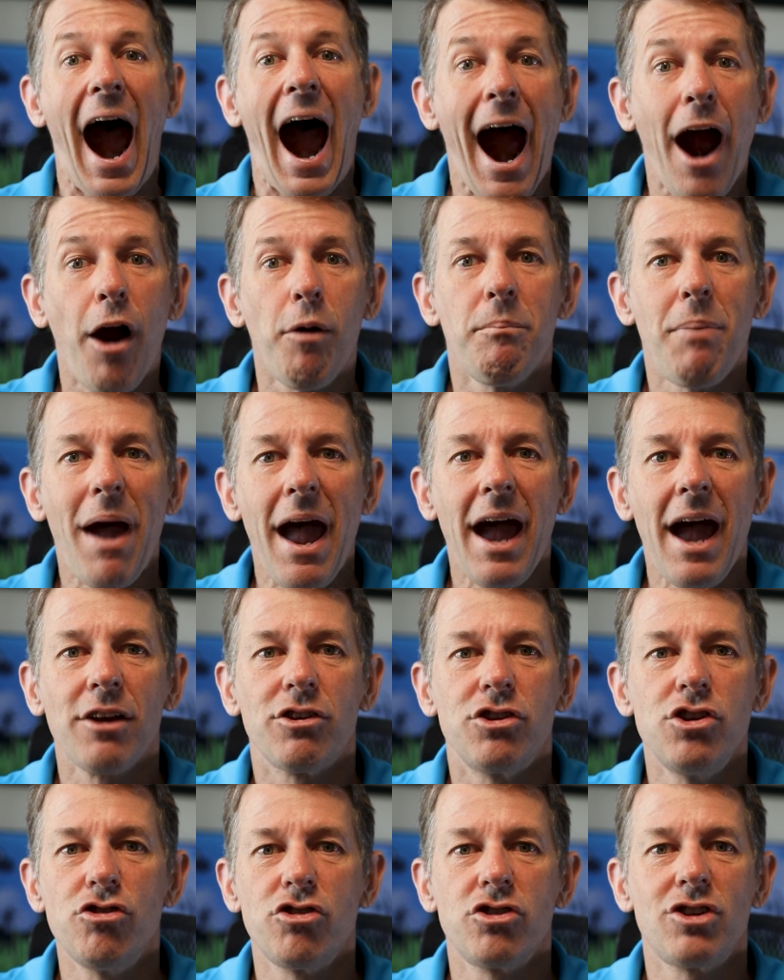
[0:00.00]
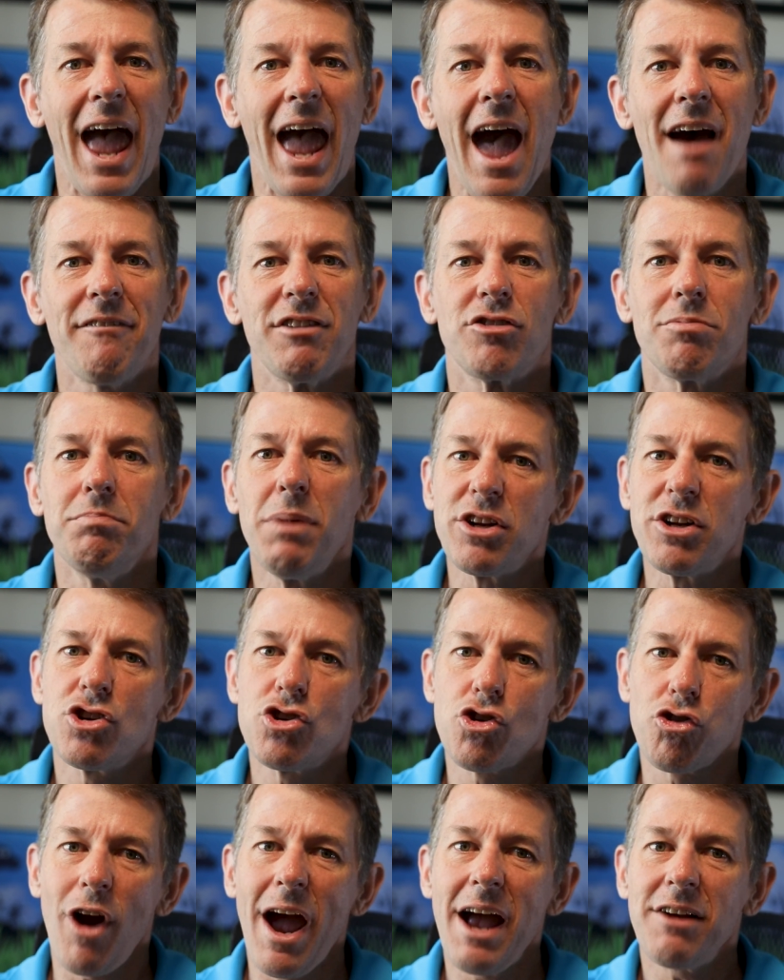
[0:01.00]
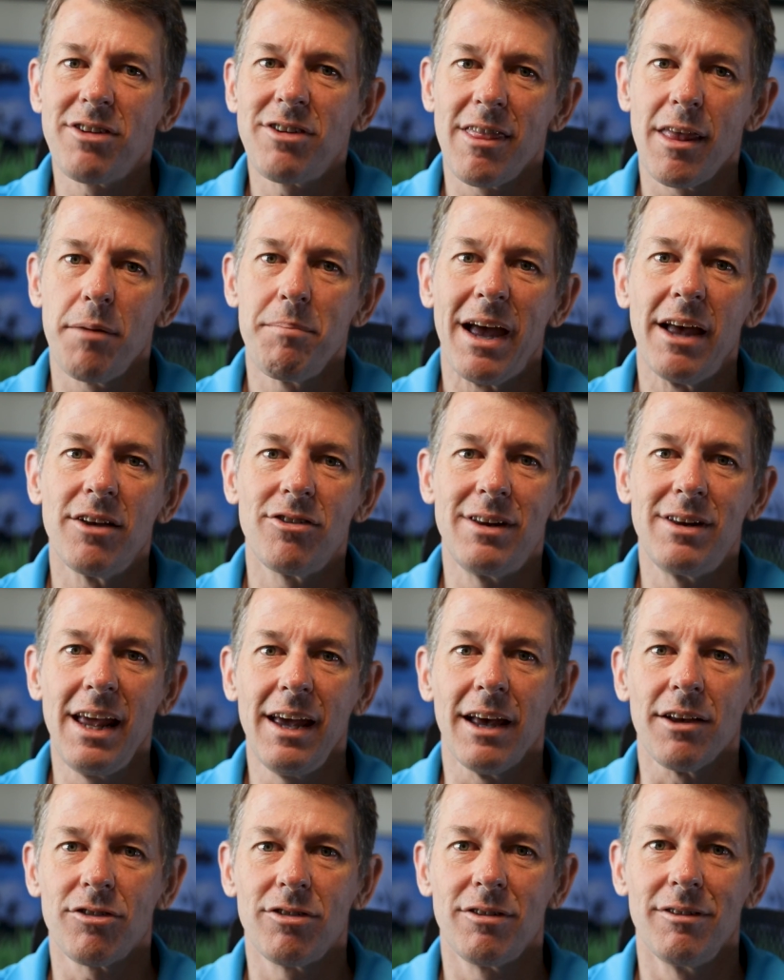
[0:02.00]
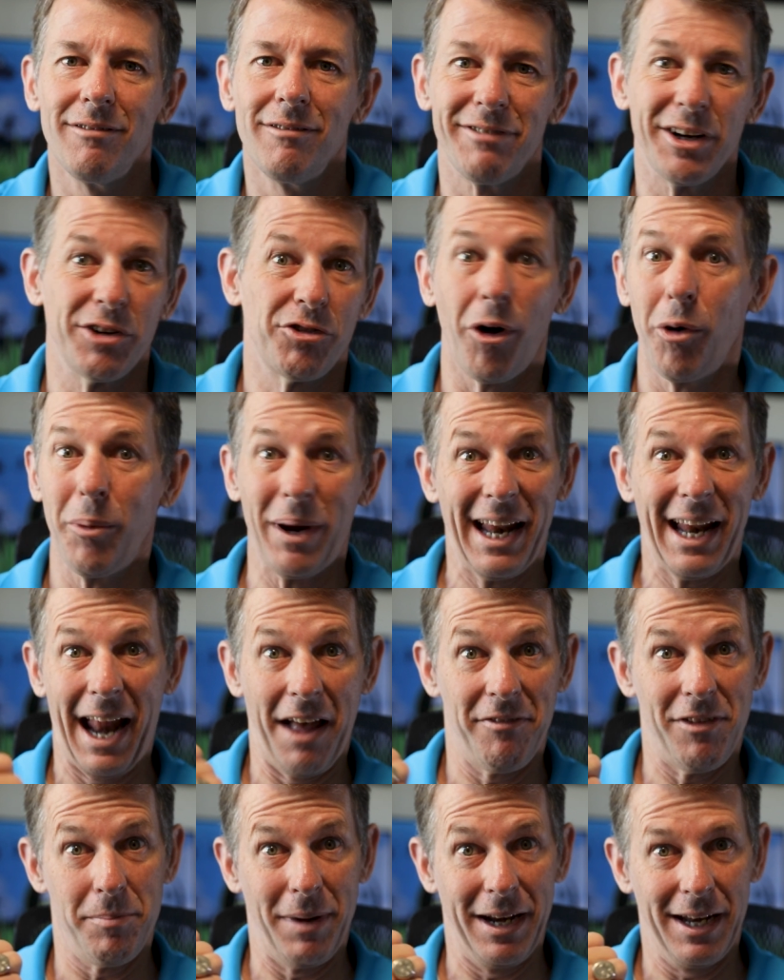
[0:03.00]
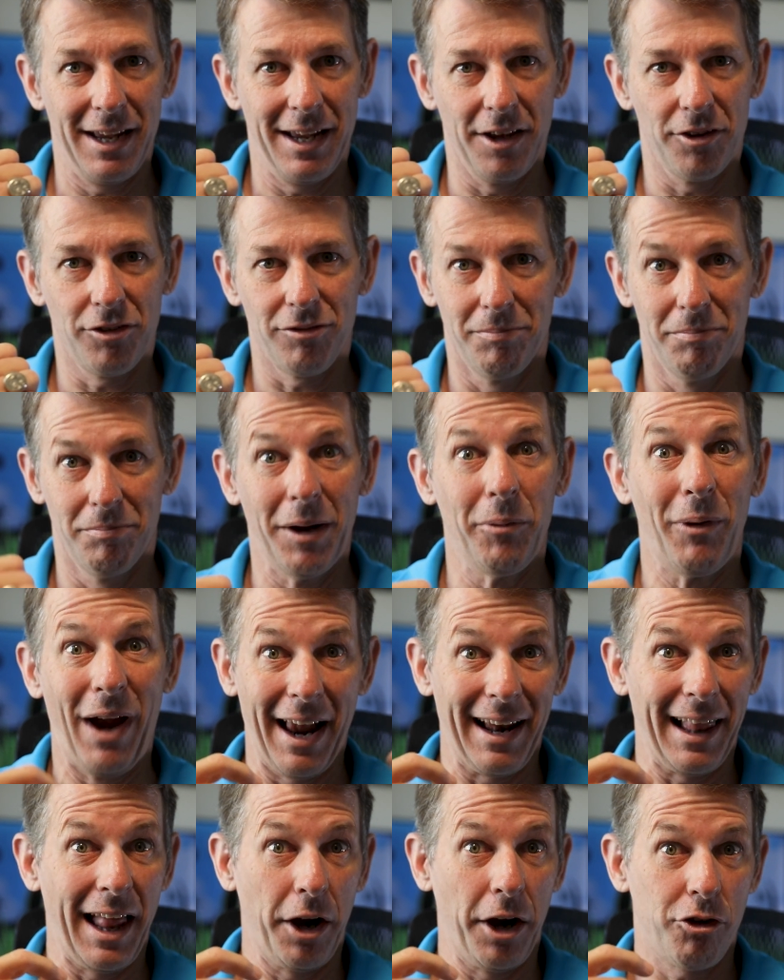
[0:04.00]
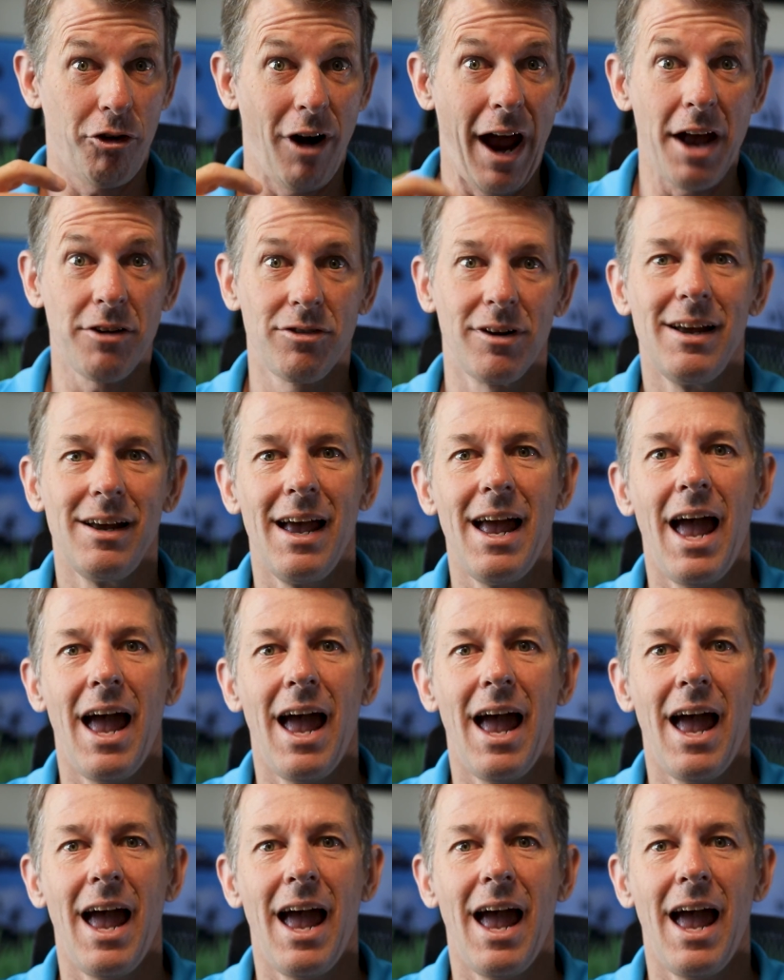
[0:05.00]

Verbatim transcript: Our bags used to have as much trash in them as discs. First of all, we didn't have that many discs, but we had a lot of trash.